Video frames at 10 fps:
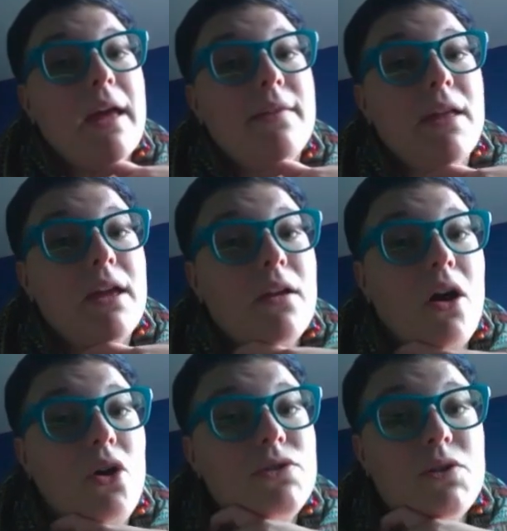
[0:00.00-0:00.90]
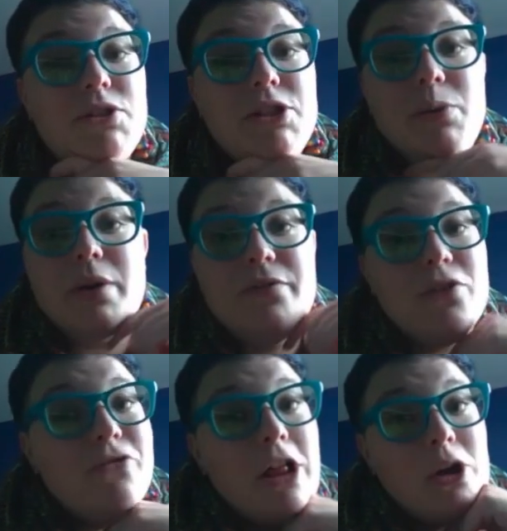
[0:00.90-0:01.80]
And then also, too, if
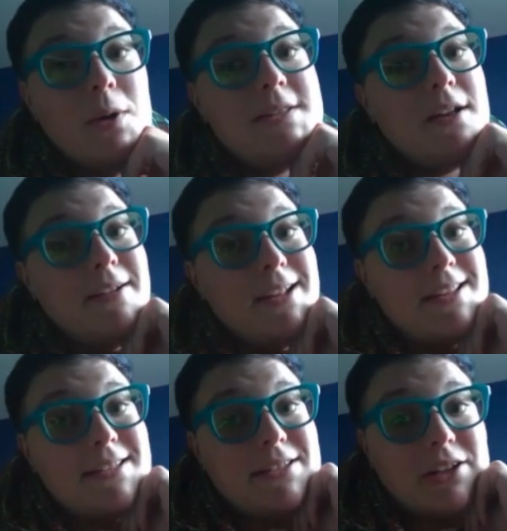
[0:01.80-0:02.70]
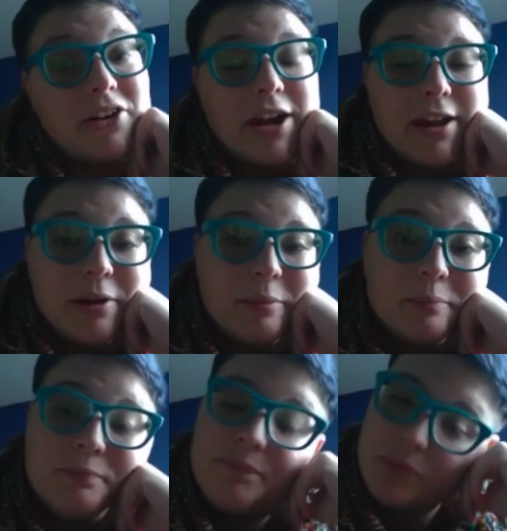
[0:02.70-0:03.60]
you follow us on
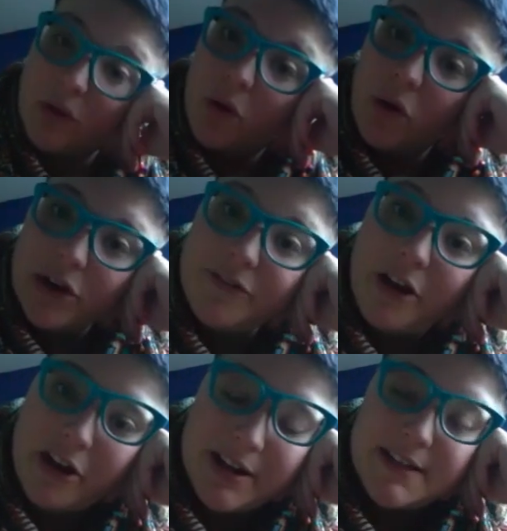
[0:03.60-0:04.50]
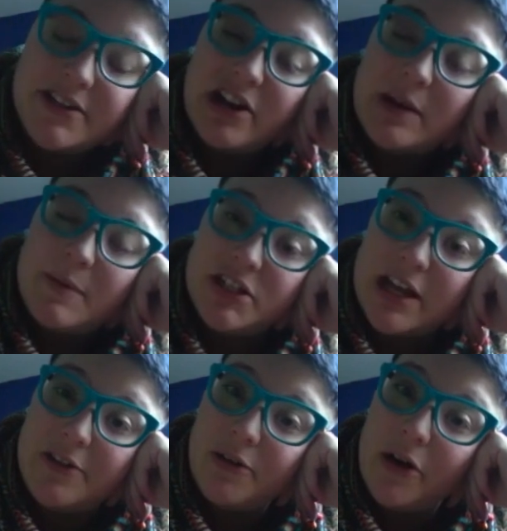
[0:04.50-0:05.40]
Instagram, or if you're on Instagram in
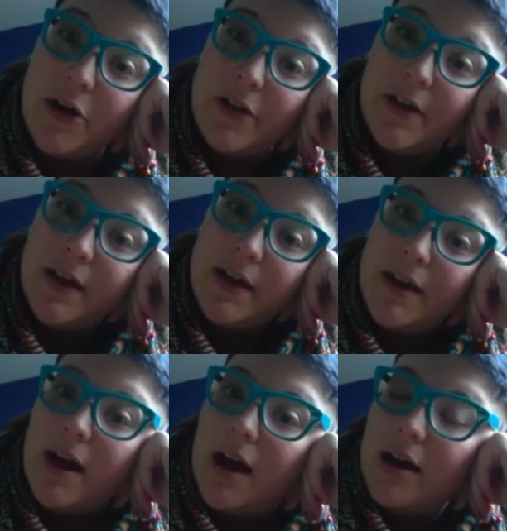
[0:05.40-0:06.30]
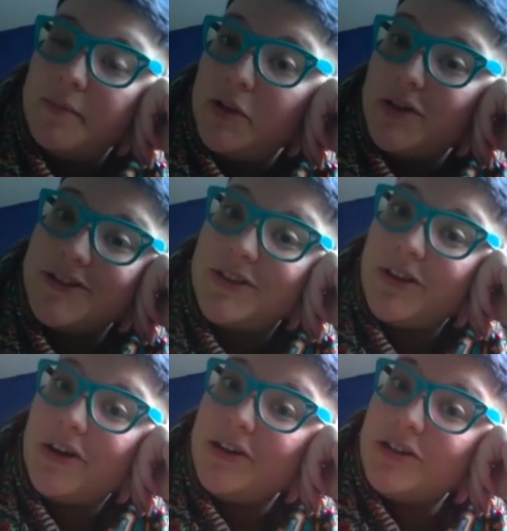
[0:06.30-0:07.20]
general, you can
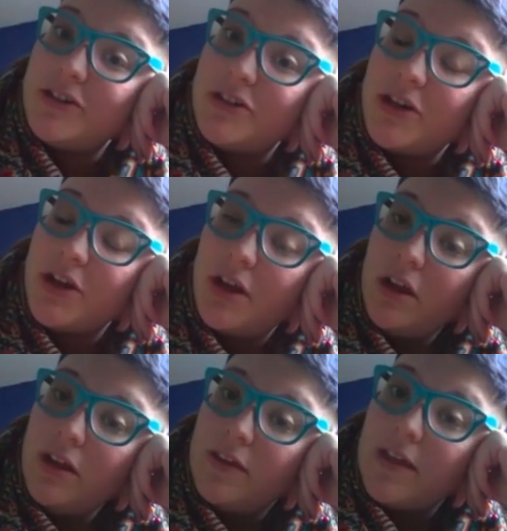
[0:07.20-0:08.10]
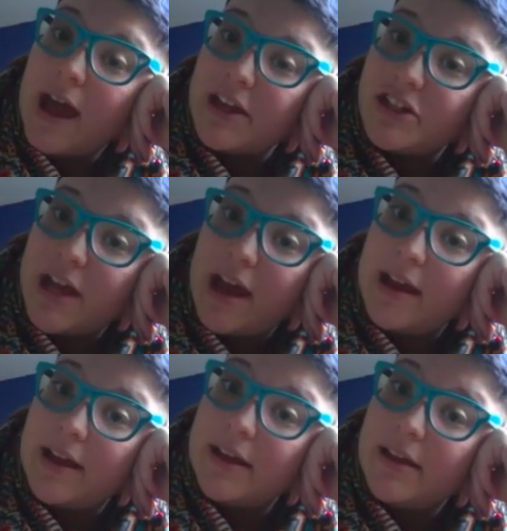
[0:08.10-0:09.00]
search the
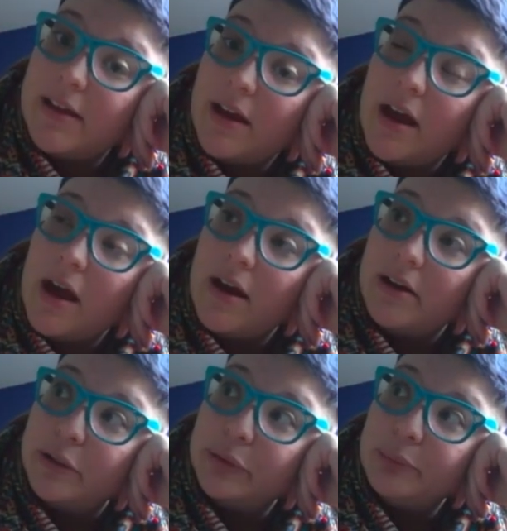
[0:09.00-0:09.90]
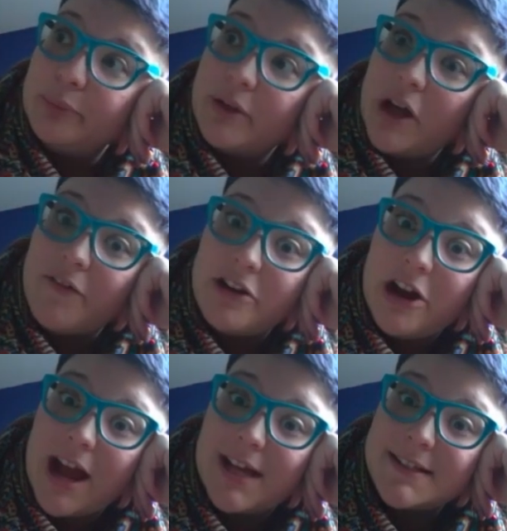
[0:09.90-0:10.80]
hashtag
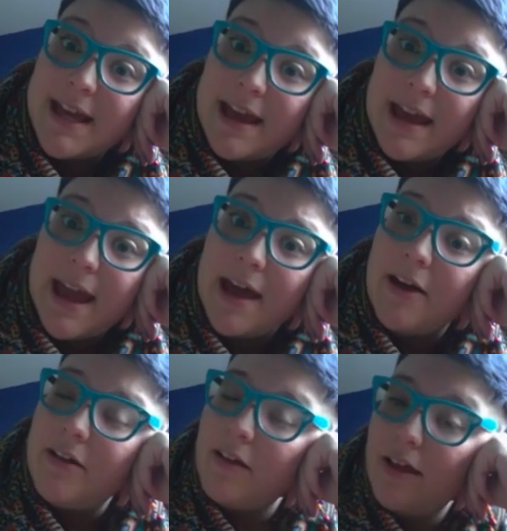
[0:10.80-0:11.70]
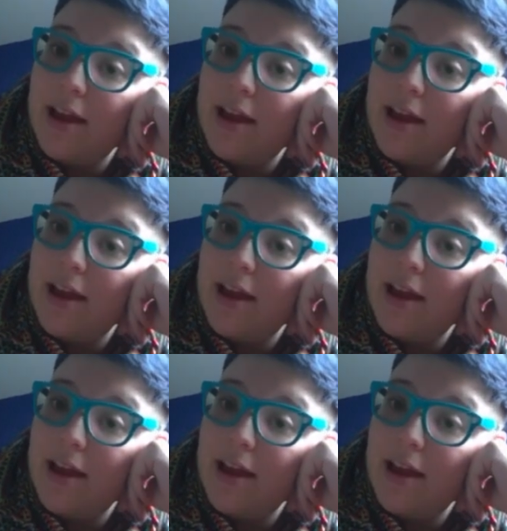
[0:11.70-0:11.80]
#CoverYourAssKAL